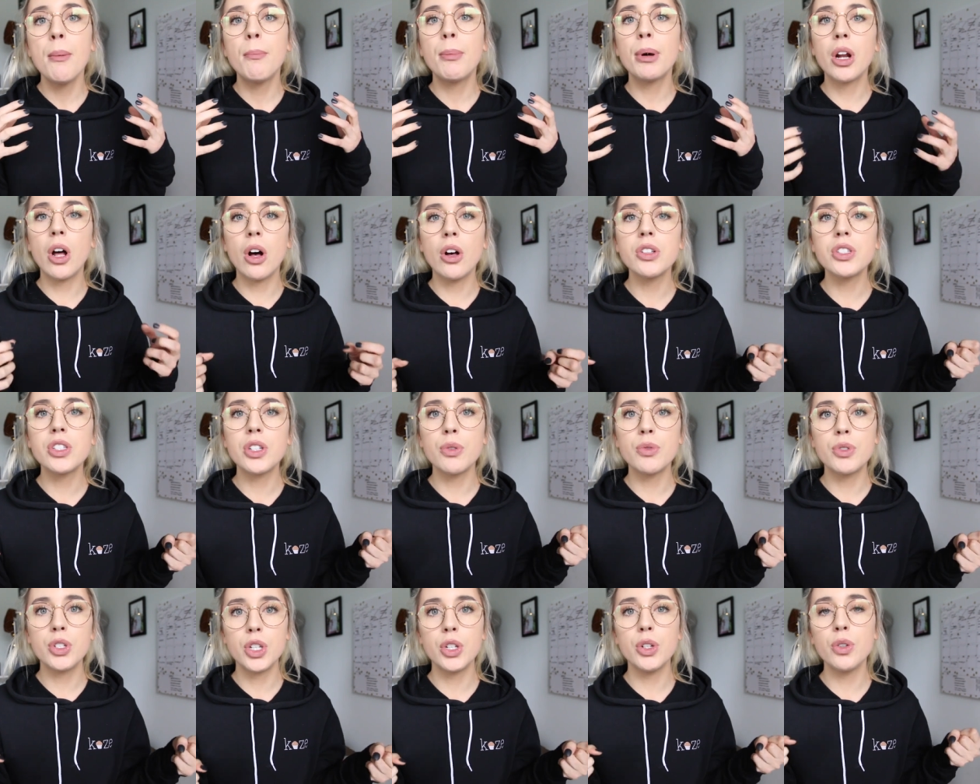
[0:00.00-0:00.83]
but
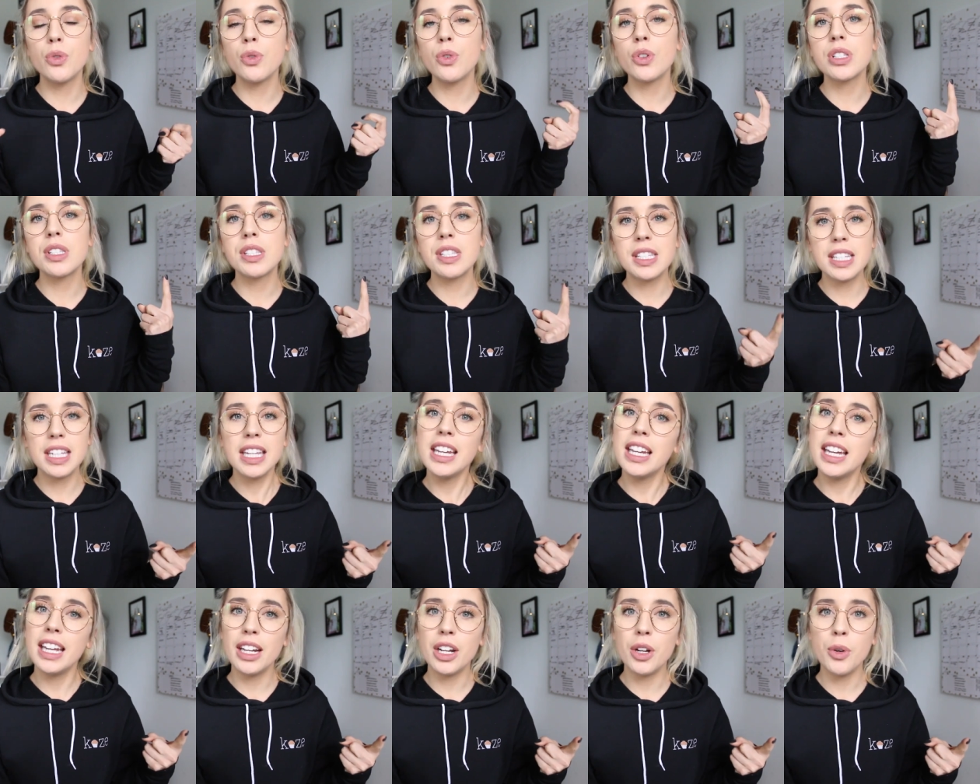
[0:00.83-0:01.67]
also to
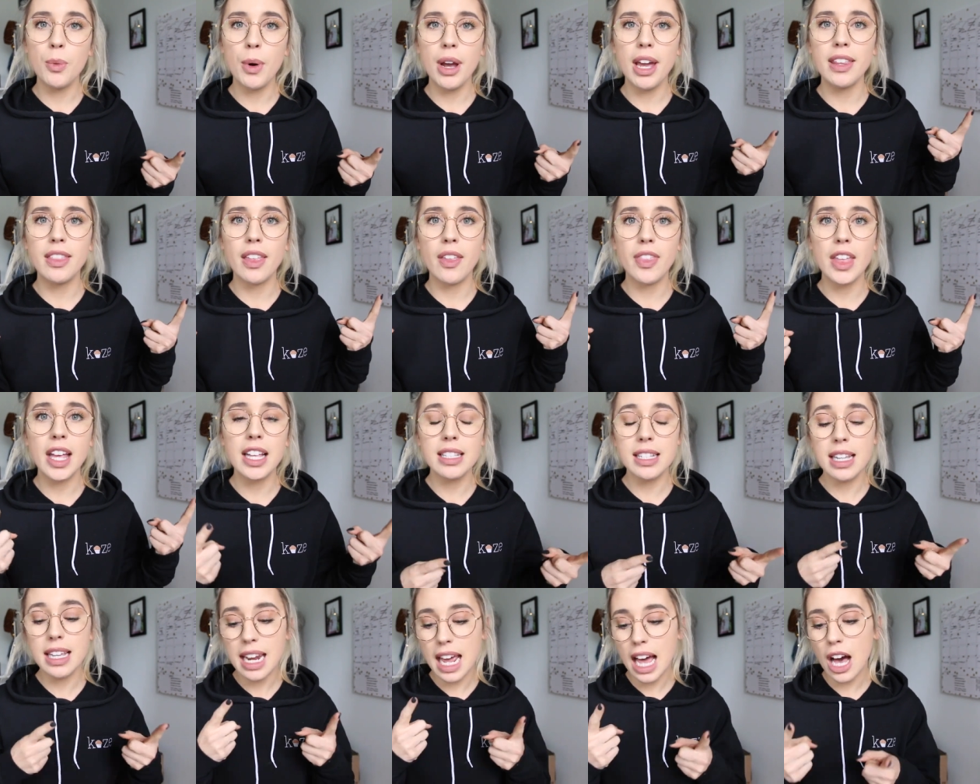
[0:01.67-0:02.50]
see it in a way that
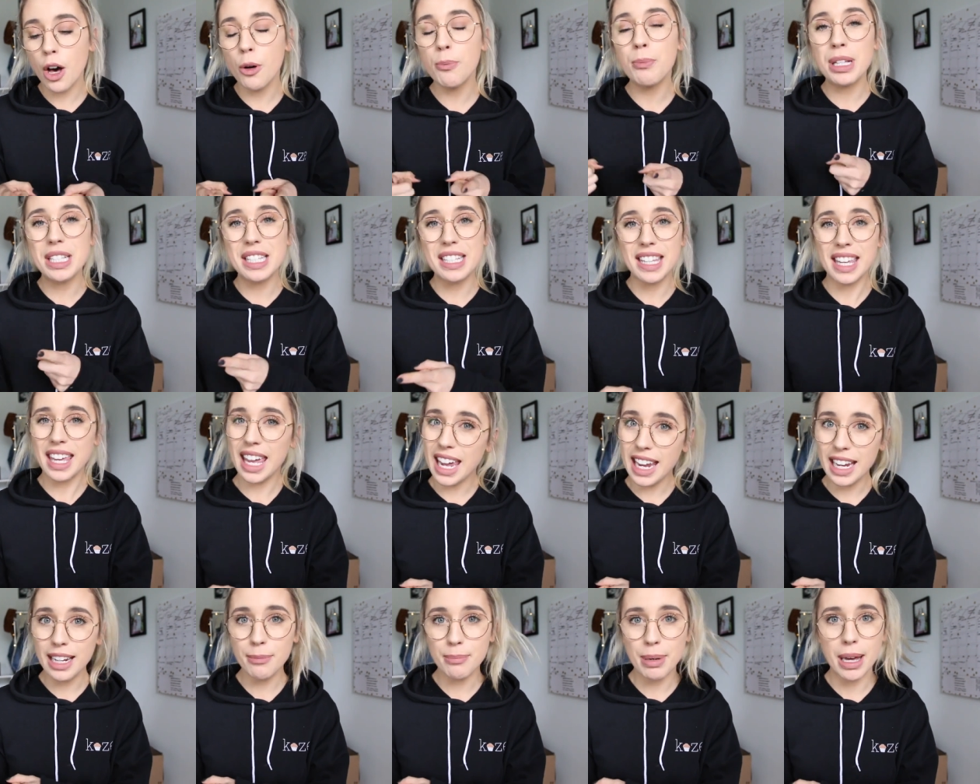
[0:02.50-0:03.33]
that's gonna help us
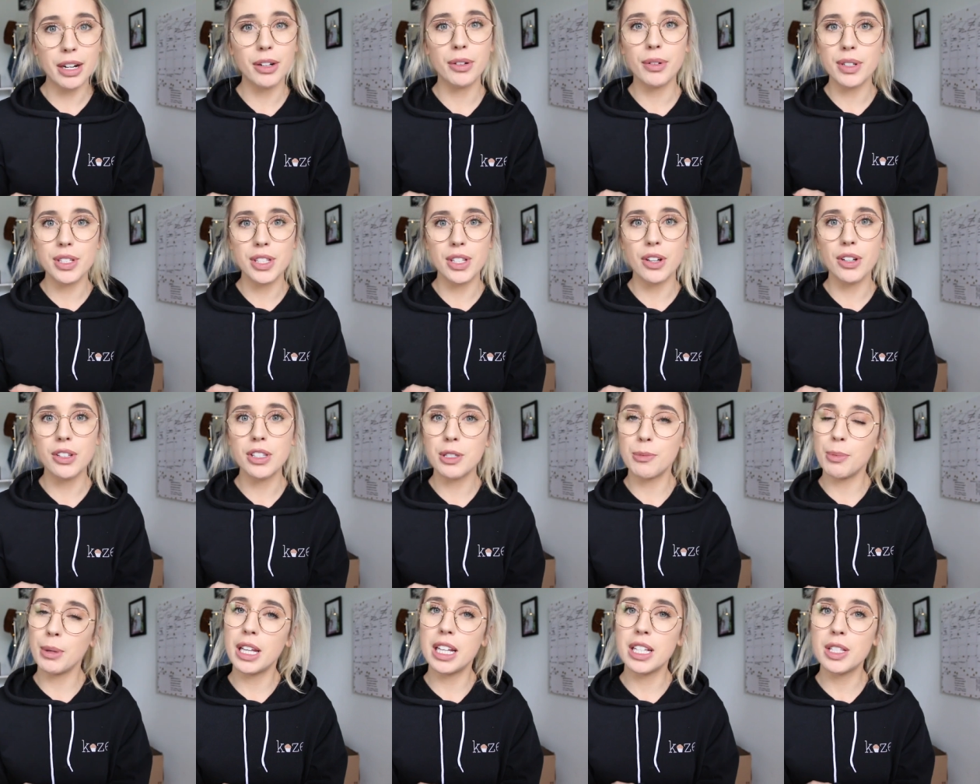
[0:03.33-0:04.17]
gain better
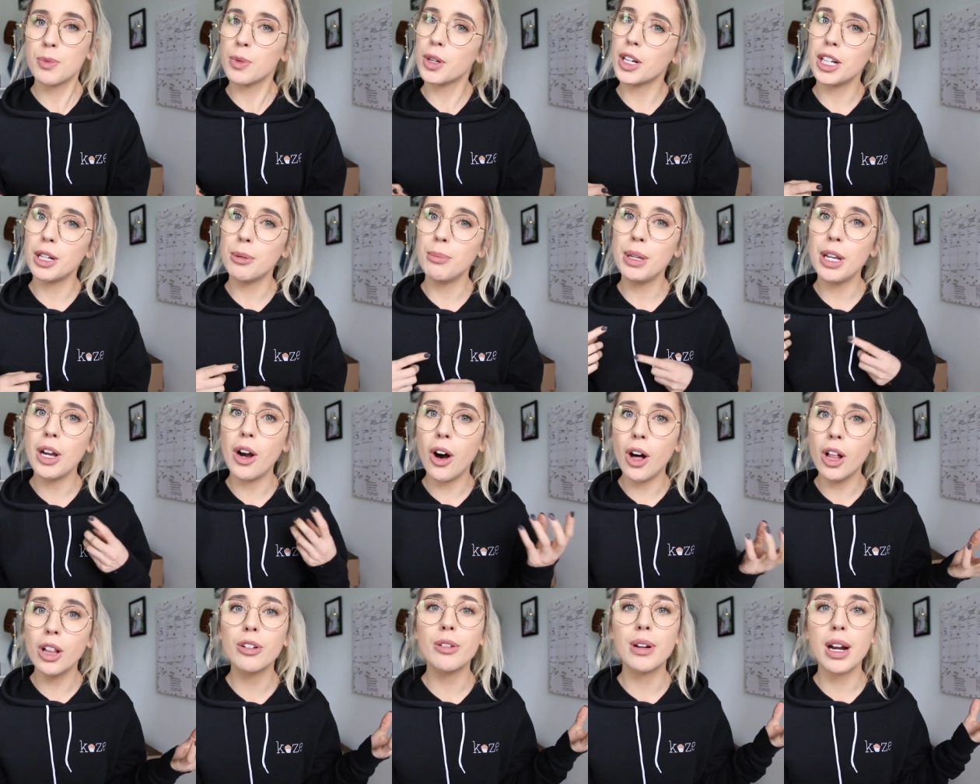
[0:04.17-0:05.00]
results because we're gonna be
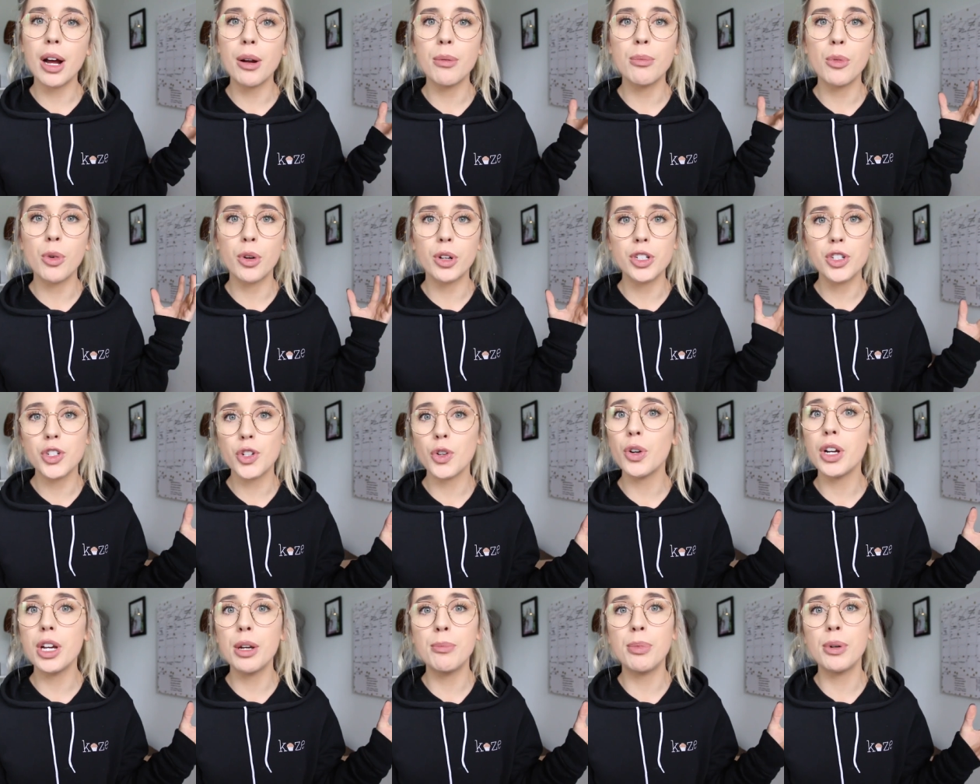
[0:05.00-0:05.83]
all around more
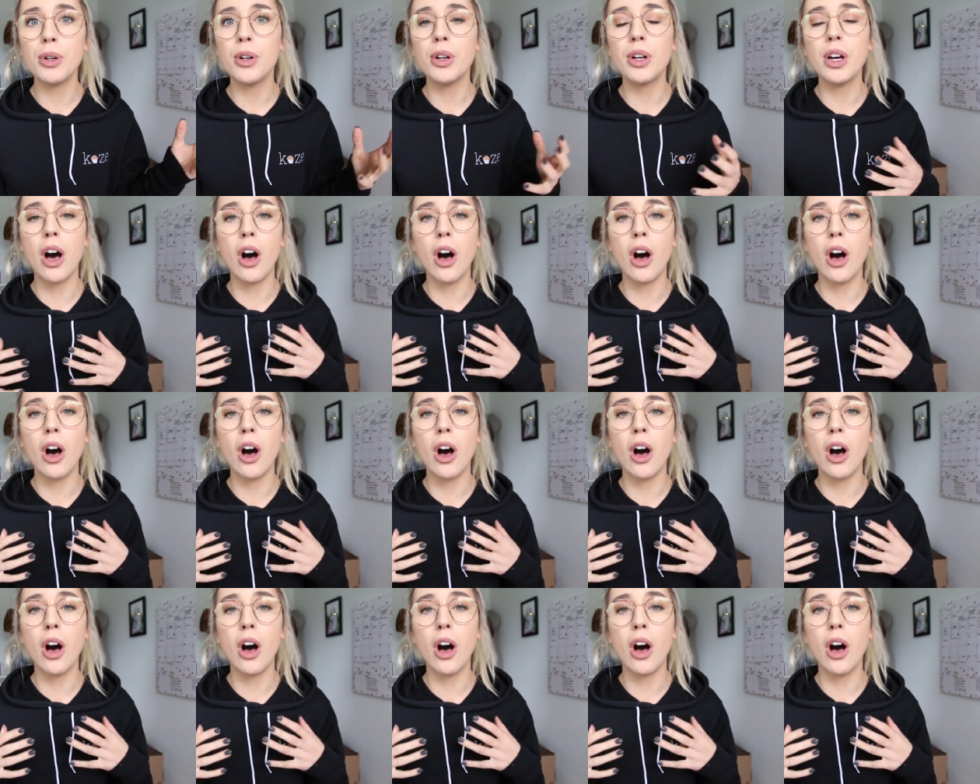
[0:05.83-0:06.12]
enjoyable,